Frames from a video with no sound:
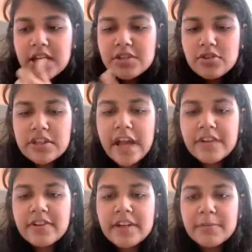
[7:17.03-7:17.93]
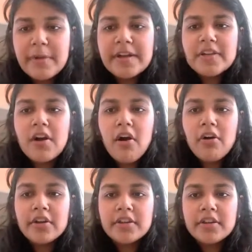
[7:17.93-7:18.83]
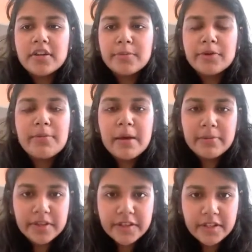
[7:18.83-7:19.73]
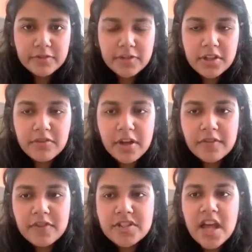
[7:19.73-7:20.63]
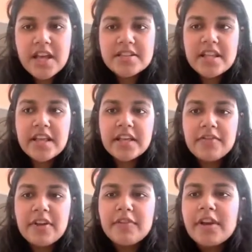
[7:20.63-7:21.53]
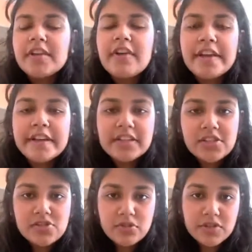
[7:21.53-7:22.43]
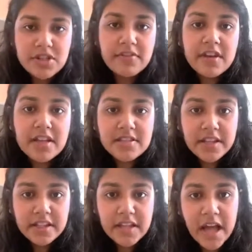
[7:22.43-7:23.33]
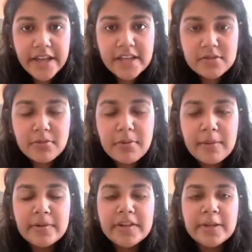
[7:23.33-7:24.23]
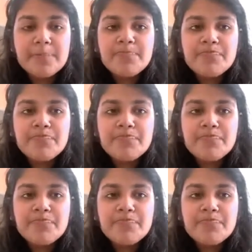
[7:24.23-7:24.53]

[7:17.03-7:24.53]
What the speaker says: So that will depend on the probability. The one which has when we are dividing these two, whichever has the highest probability